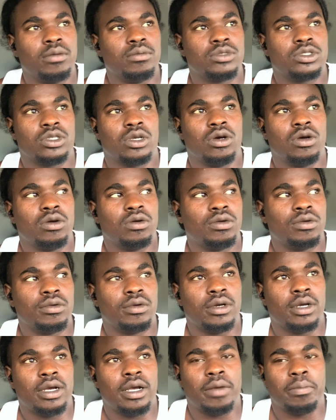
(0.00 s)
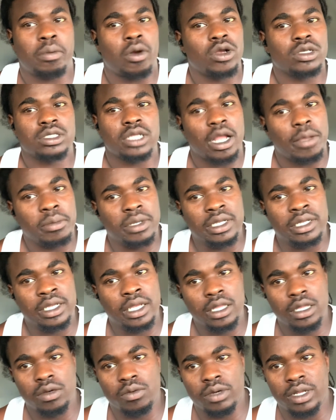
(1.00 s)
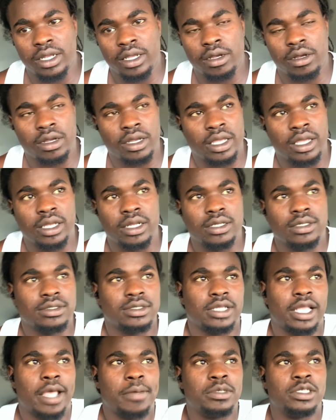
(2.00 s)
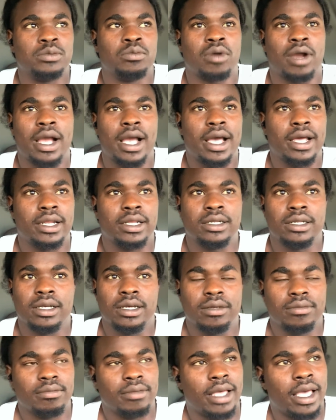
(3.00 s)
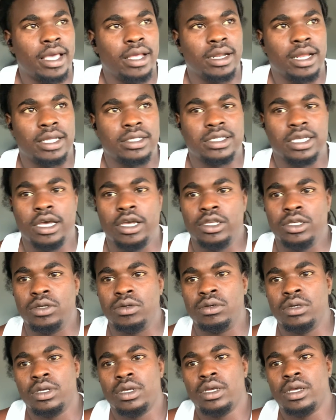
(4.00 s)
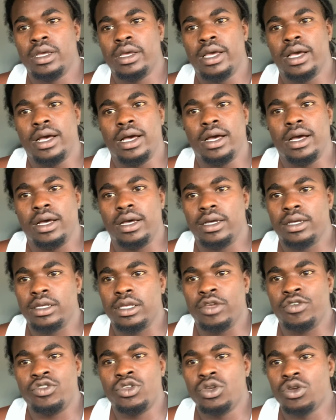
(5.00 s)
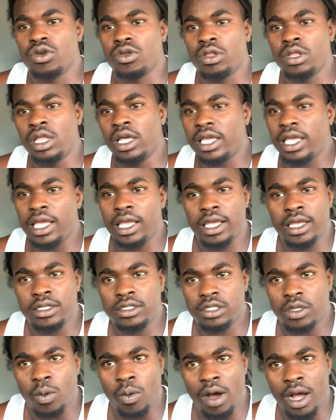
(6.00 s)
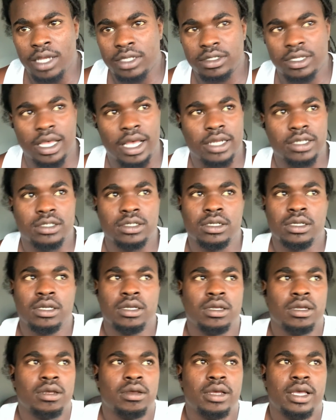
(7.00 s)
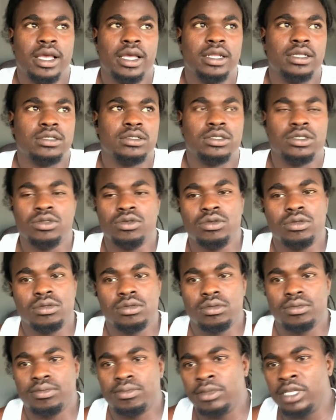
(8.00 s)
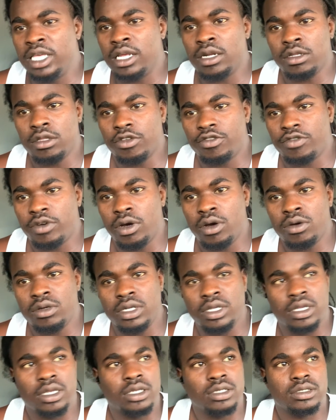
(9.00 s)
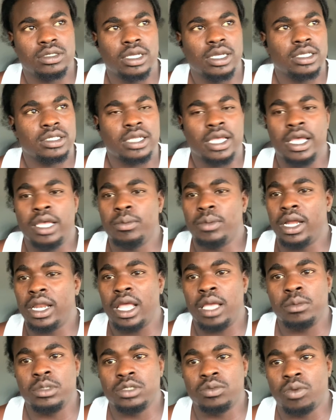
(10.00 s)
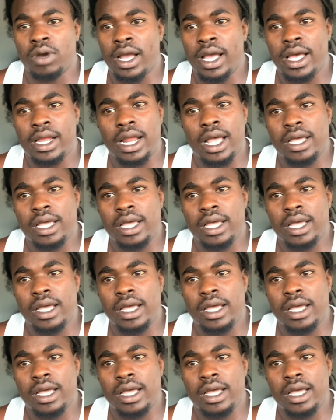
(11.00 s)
So a person I've been dealing with here again, his name is Brad, and man, I tell you, if you're looking into Wasatch, and you get on the phone and he says, "Hey, my name is Brad.